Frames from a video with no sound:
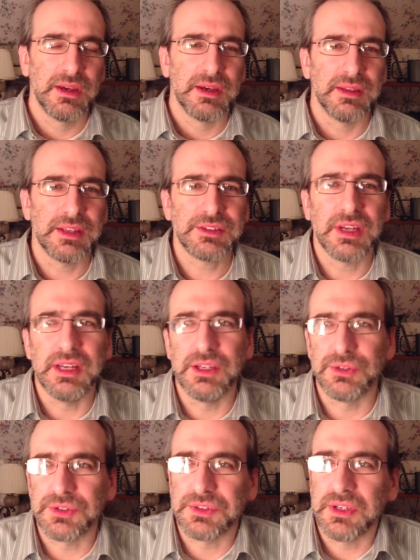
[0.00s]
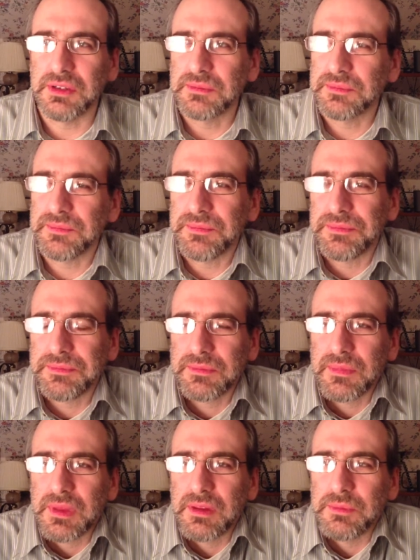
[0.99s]
That's kind of interesting.
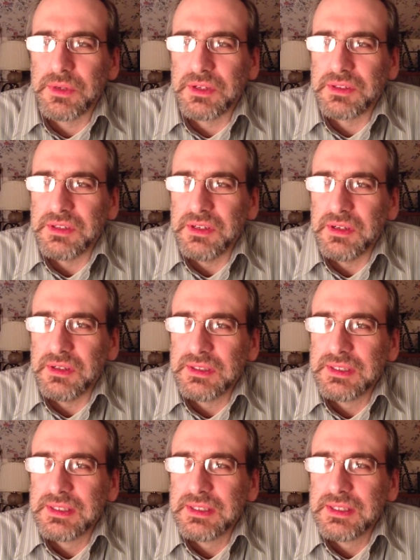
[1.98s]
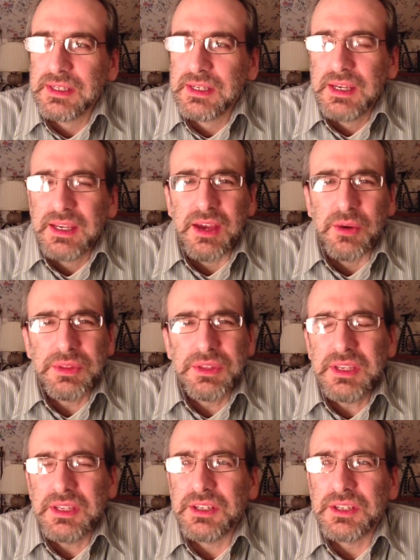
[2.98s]
But yeah, one
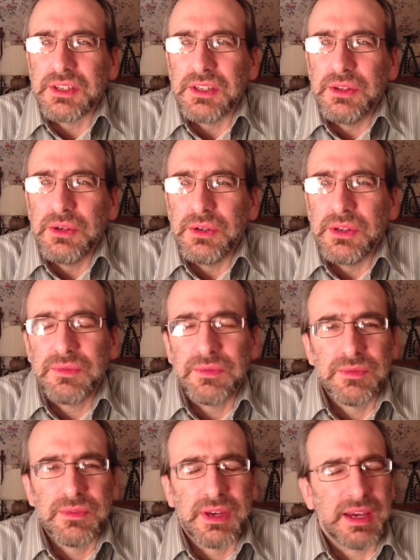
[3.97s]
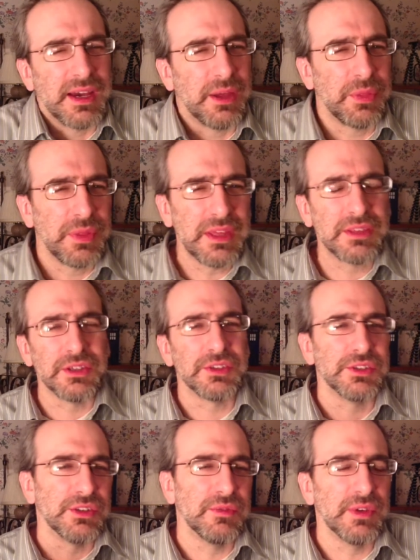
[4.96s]
thing he does I think this
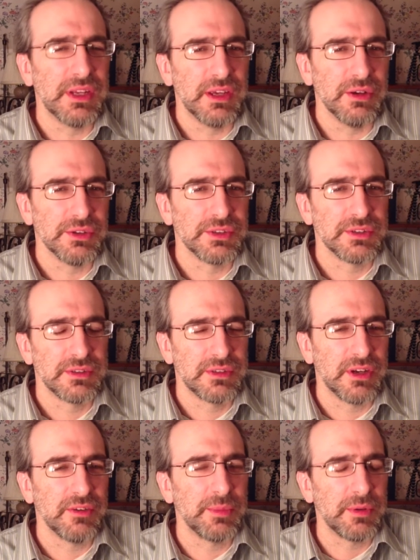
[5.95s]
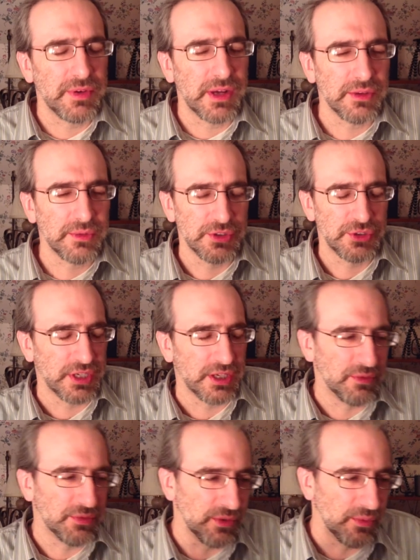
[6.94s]
is the videos. I've been following his
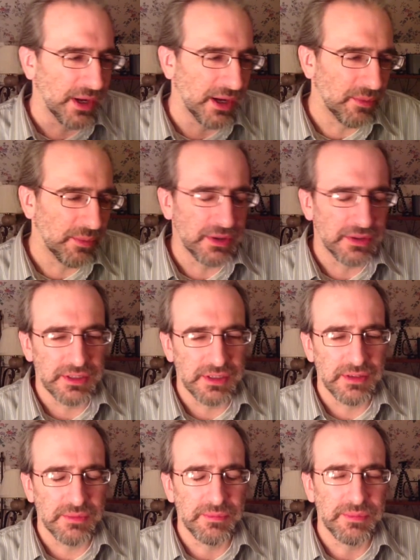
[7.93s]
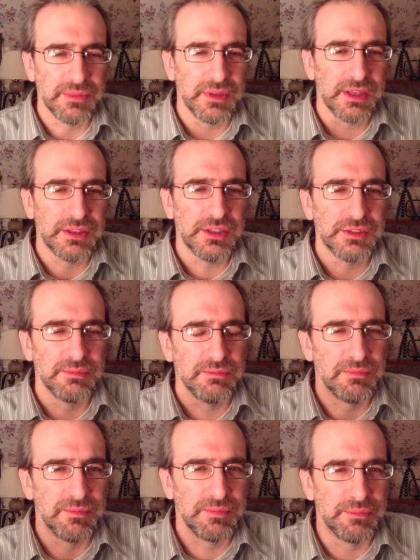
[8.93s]
channel for a while, but on these
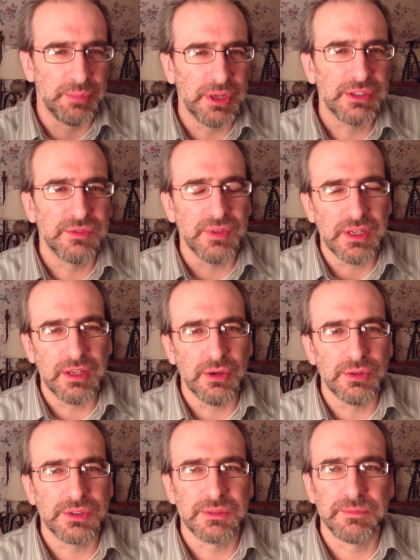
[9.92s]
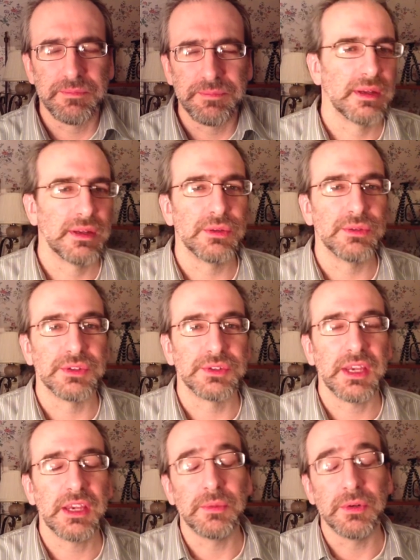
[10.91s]
Buzz videos, he'll
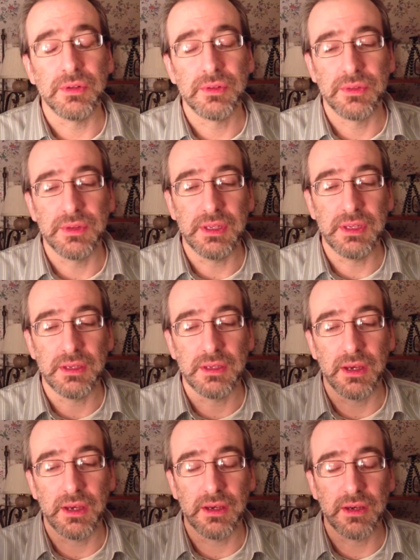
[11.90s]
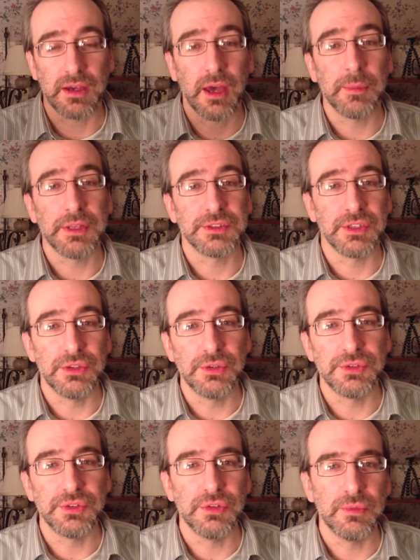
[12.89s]
disable the comments on
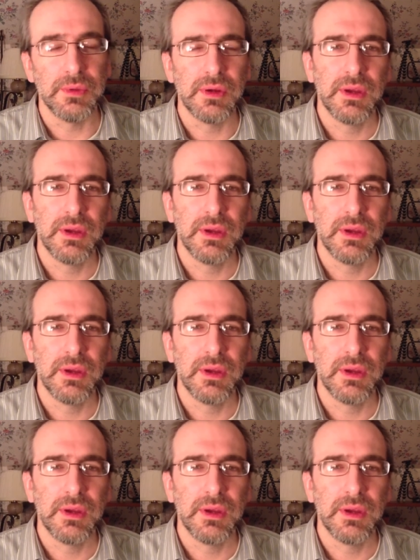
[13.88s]
YouTube,